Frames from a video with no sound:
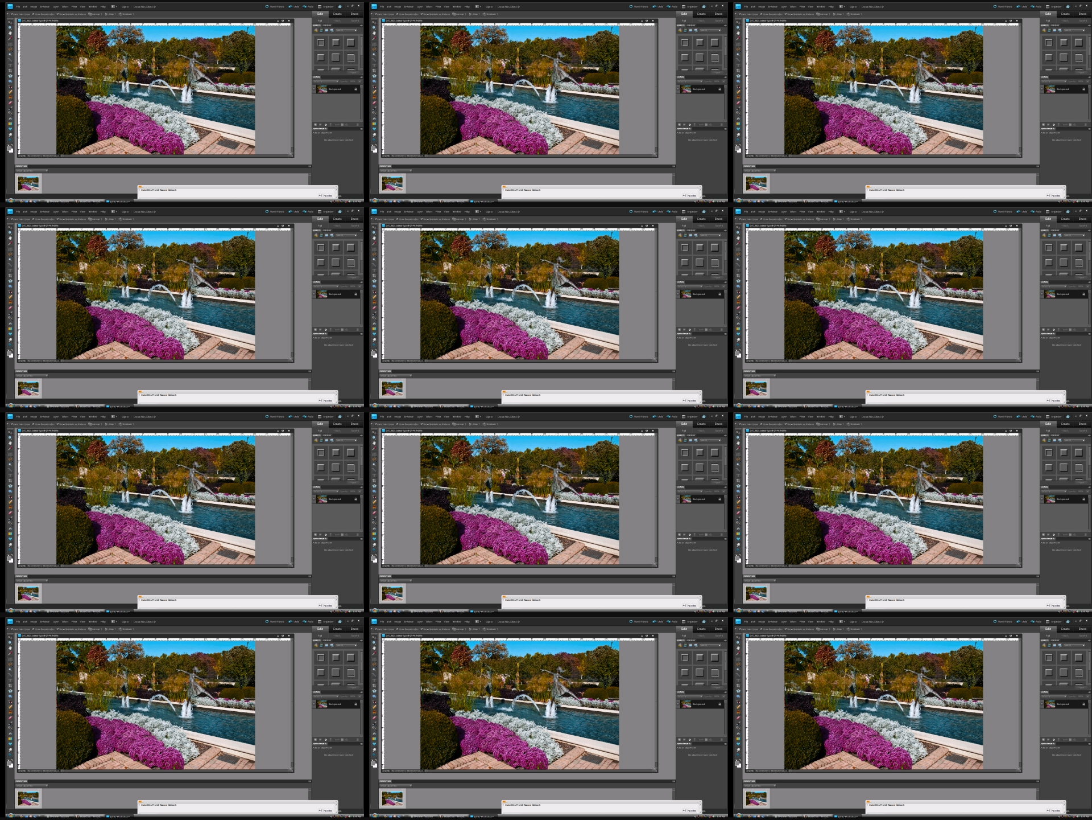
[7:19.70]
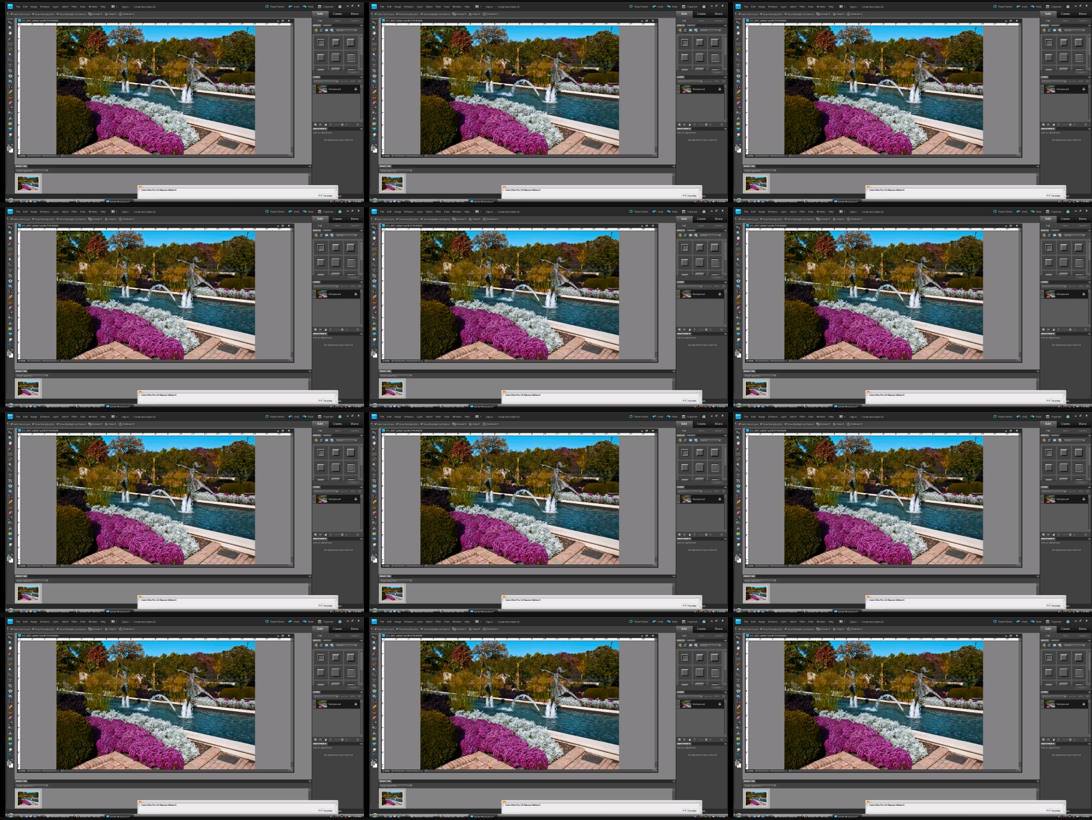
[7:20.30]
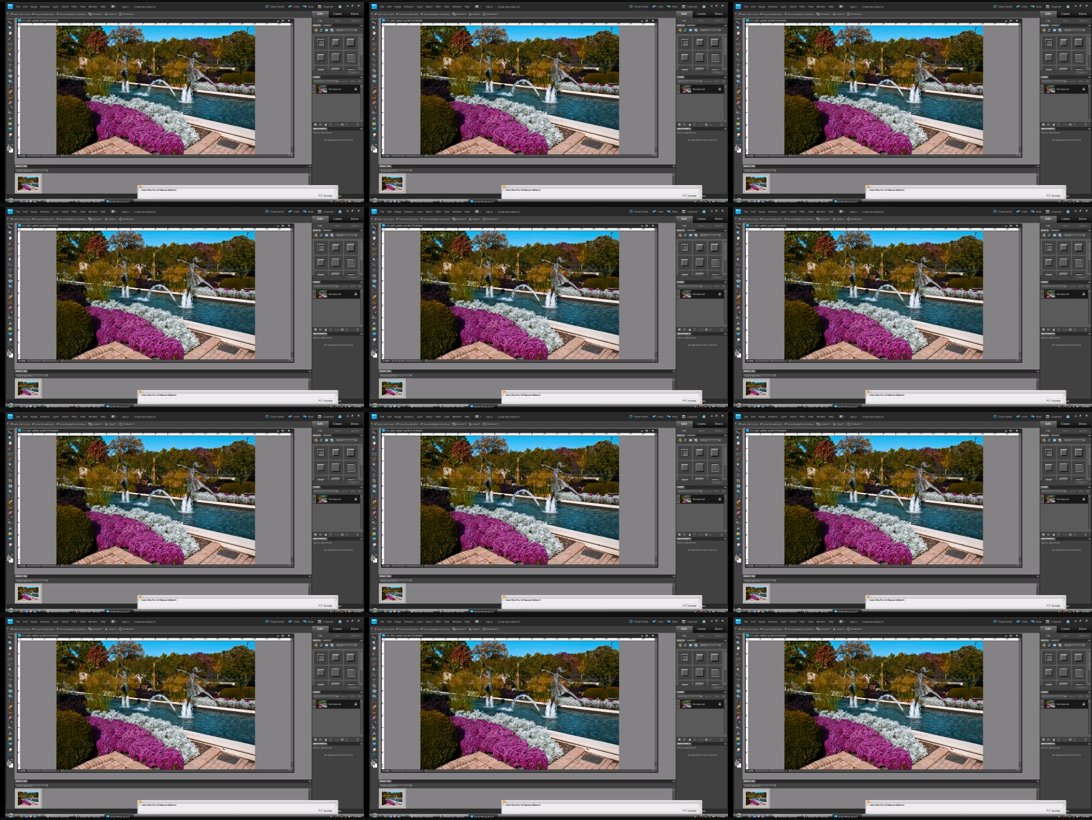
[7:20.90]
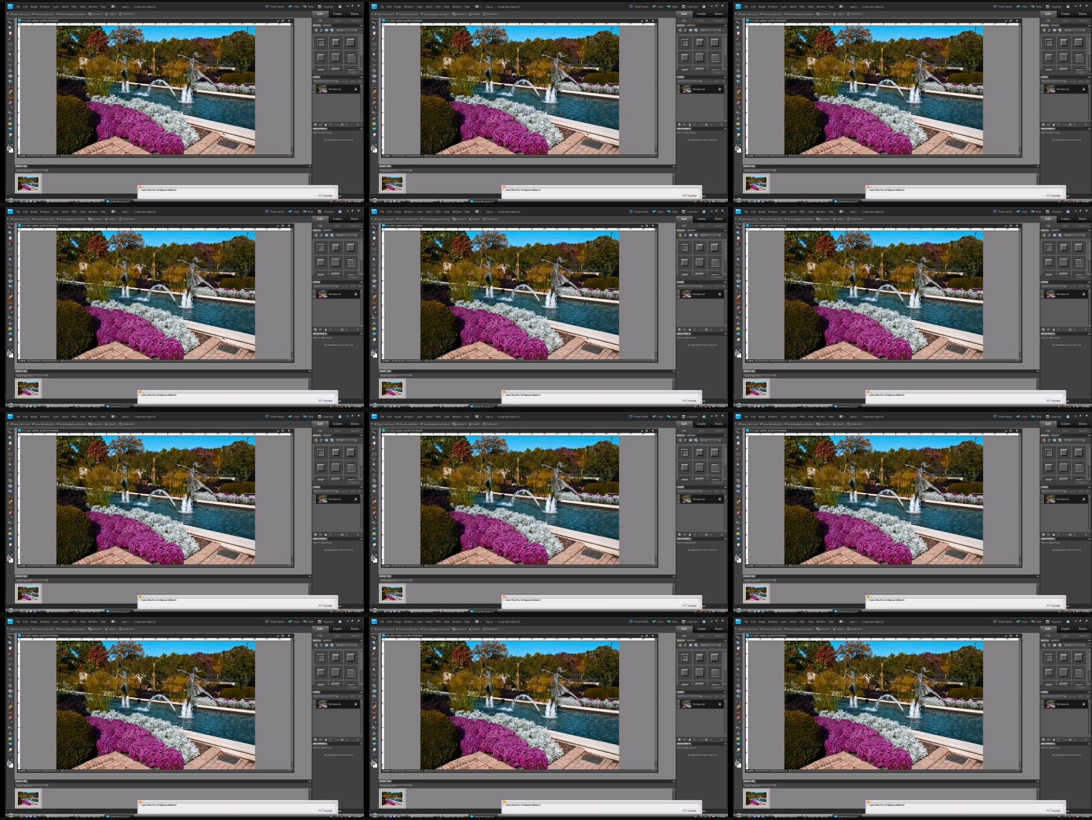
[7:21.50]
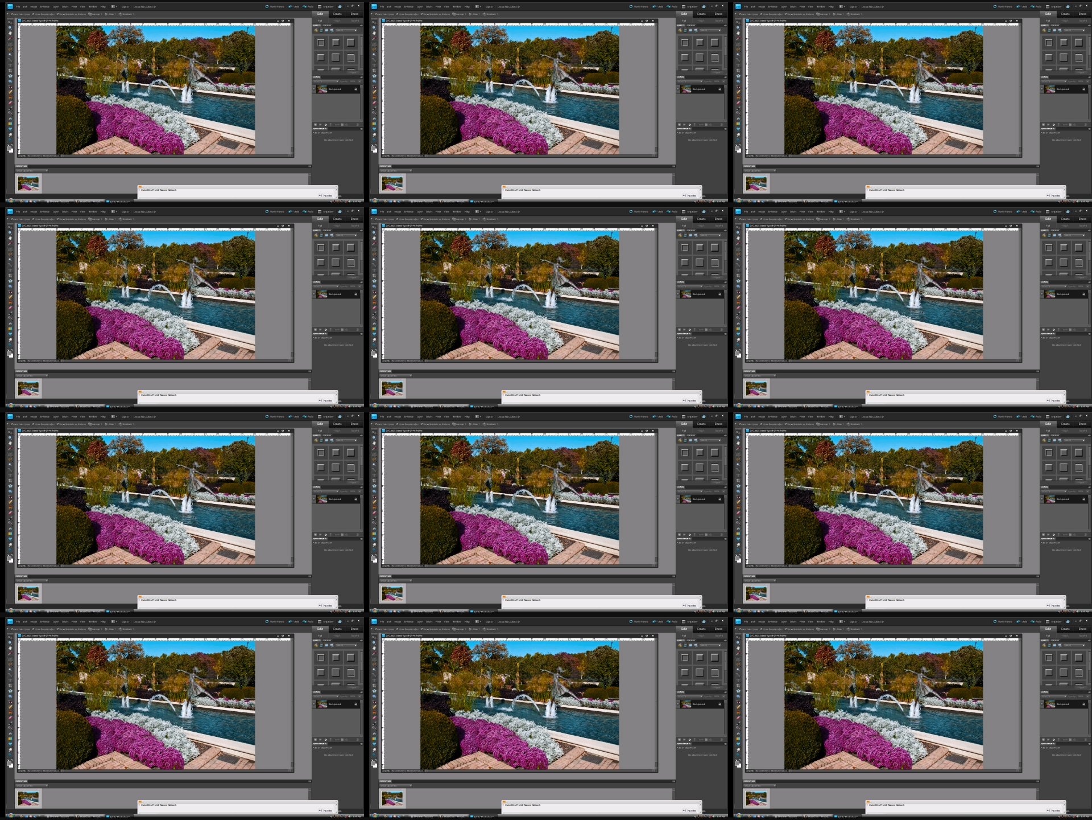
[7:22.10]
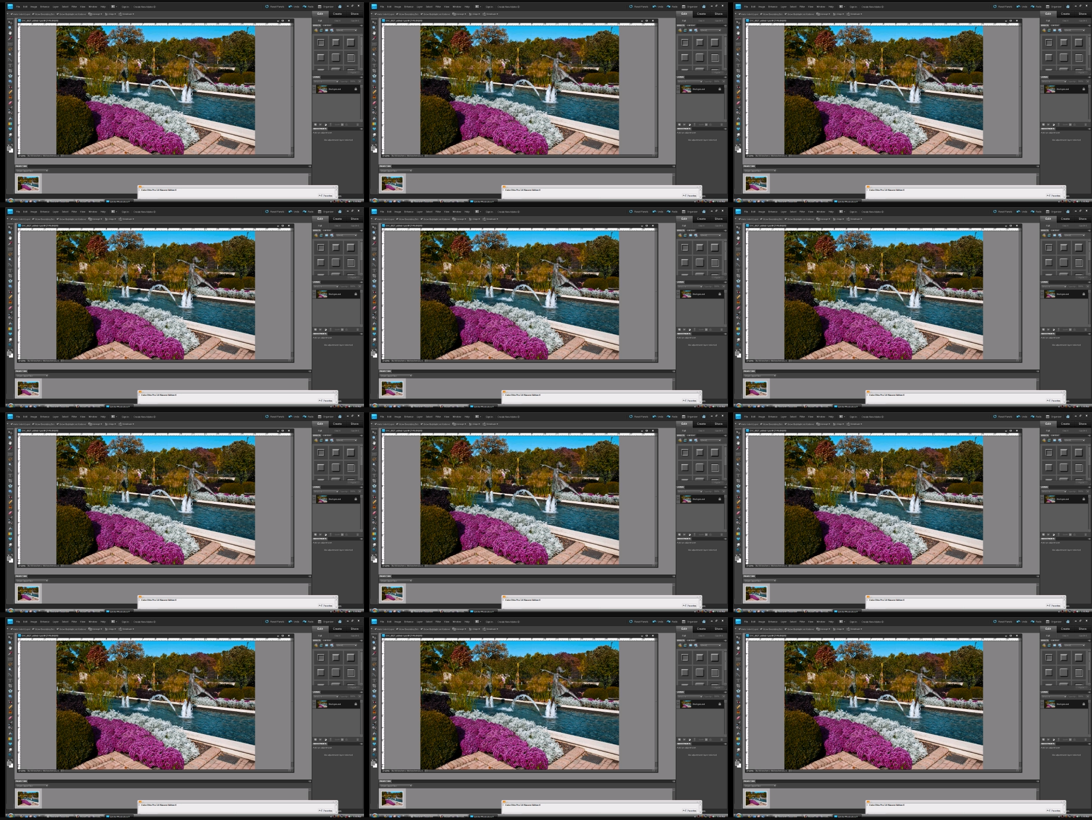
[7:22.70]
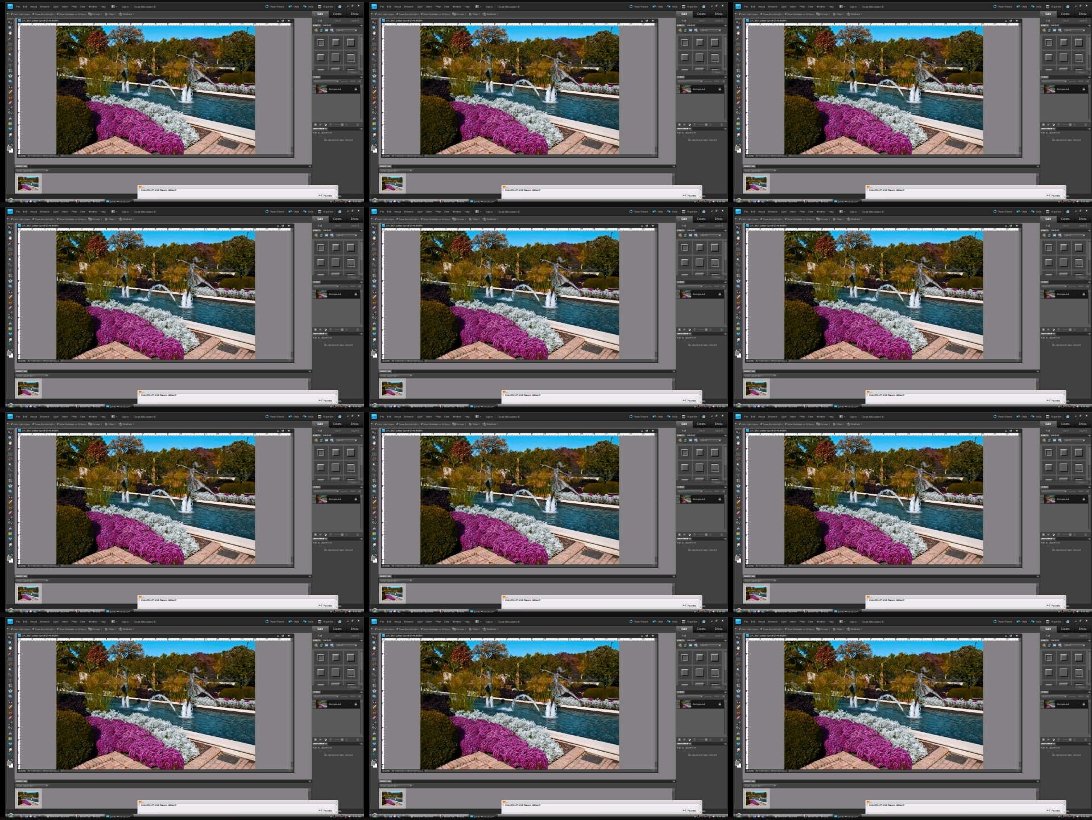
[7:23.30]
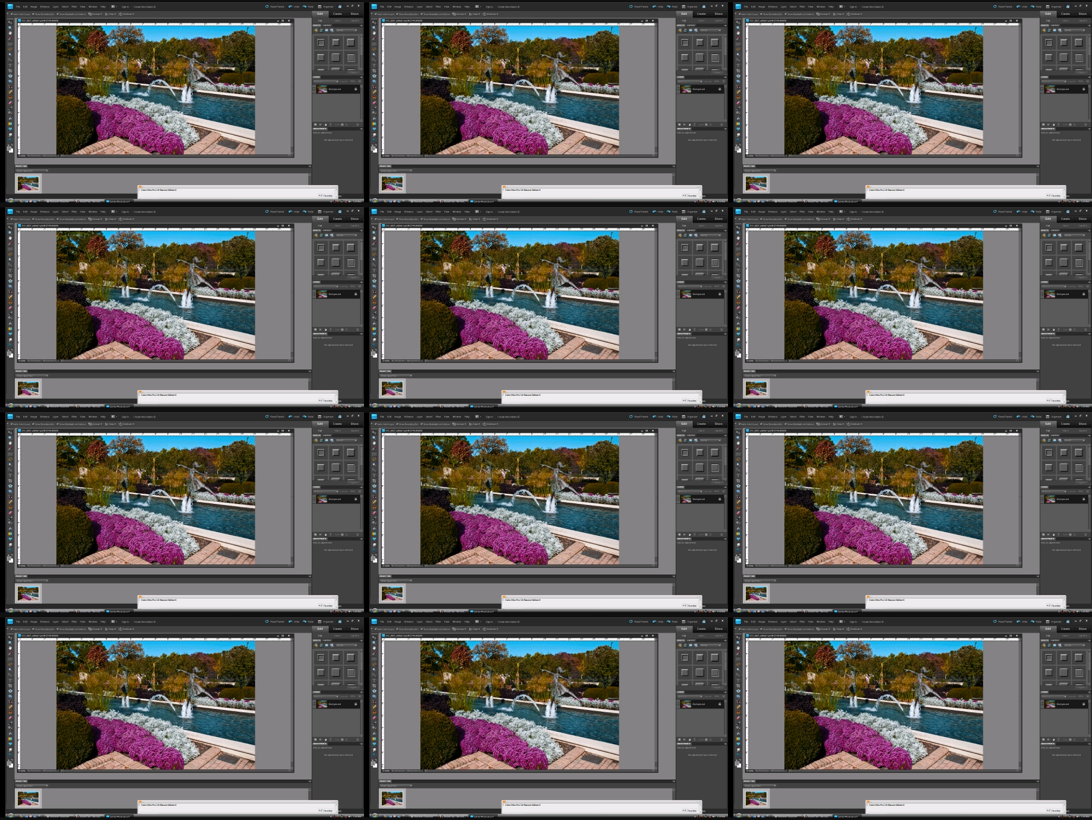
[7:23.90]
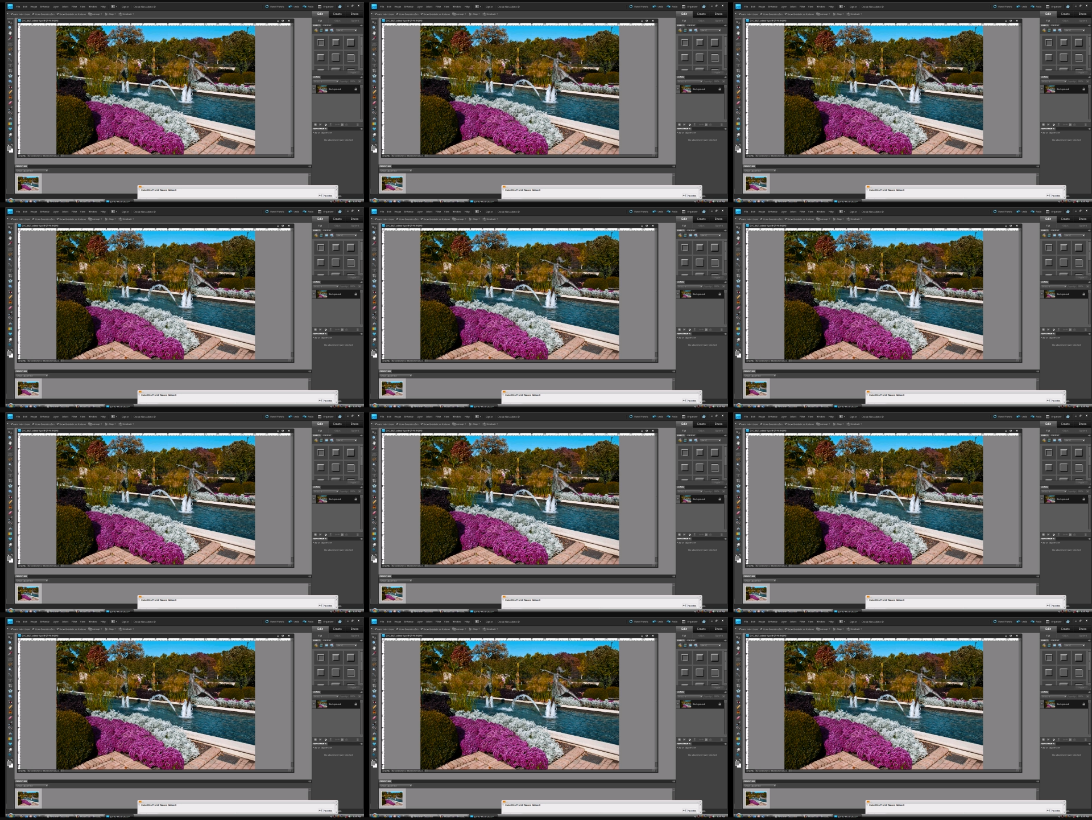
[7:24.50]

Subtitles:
[unreadable: no face in view]